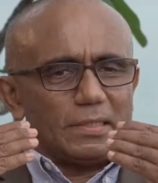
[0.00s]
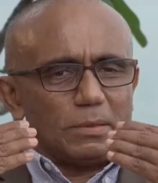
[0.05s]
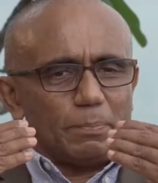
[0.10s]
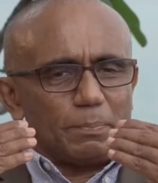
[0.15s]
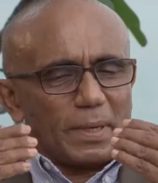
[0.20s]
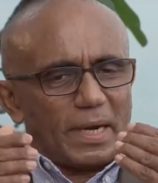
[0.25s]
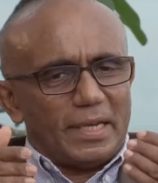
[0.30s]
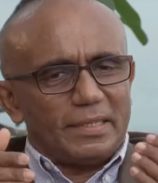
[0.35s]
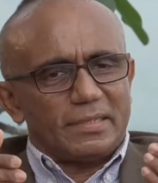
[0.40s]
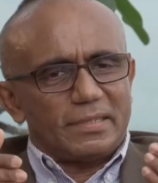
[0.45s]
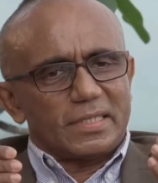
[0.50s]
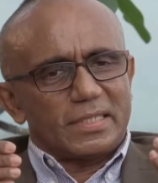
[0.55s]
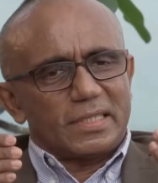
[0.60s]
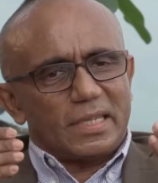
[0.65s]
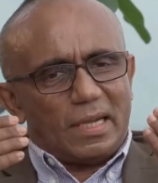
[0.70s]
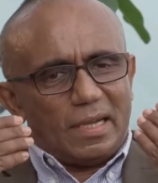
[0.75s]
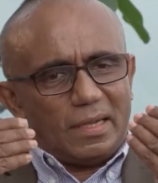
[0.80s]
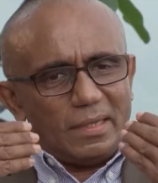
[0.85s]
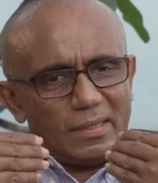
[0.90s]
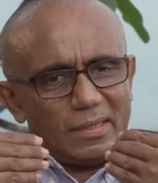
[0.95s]
prices
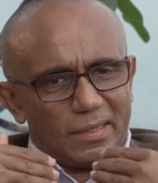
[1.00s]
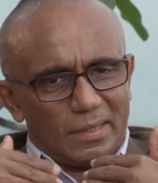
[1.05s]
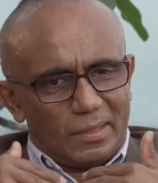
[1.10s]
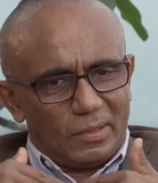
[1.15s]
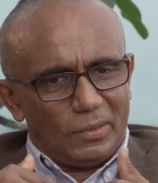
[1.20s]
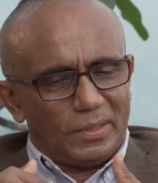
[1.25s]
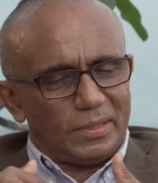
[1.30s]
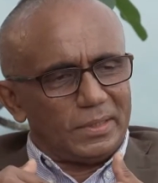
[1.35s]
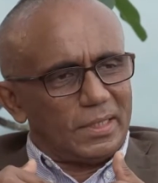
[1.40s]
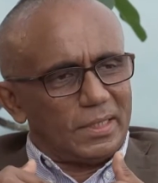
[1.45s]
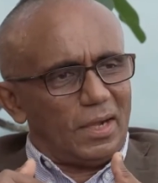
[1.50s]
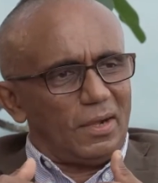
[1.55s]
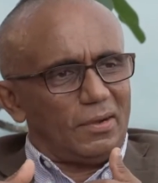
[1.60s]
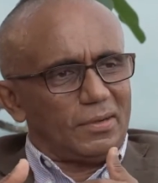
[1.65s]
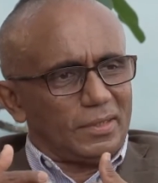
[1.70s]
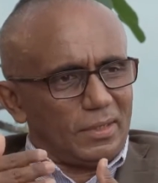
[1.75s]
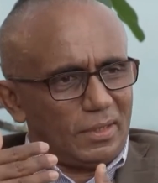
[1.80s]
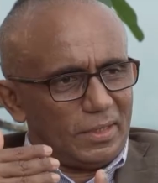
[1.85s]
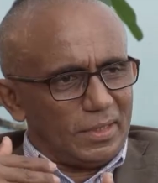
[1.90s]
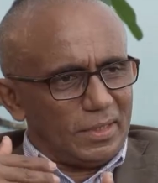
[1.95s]
are going
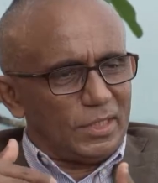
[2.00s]
down, a